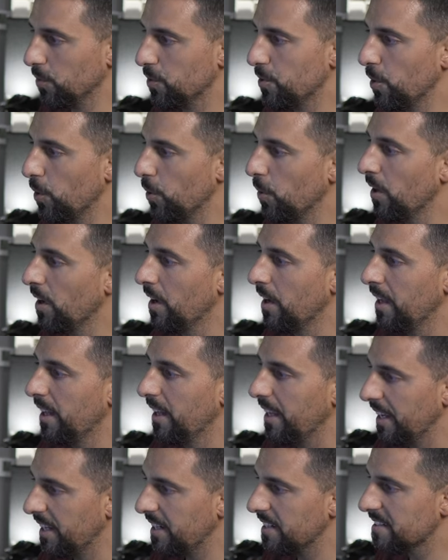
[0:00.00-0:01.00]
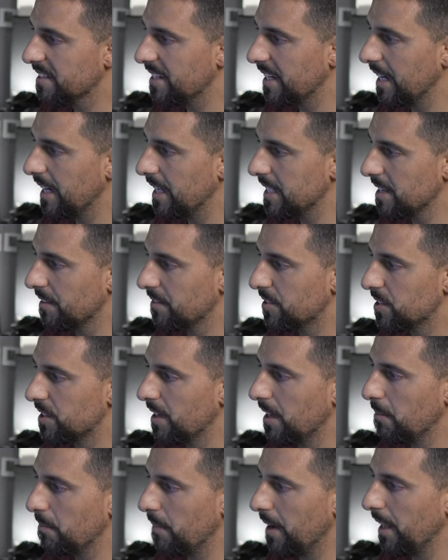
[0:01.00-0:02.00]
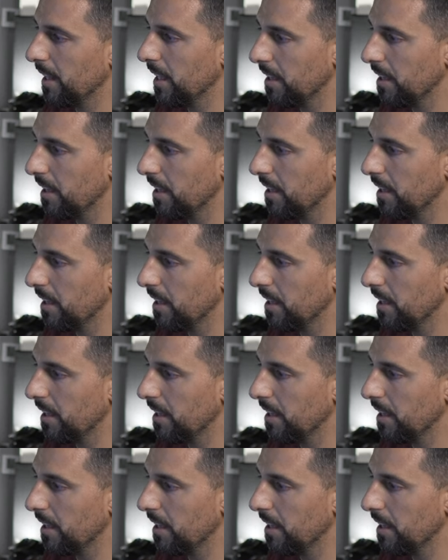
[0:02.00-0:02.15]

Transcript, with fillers: So in this case, I've set my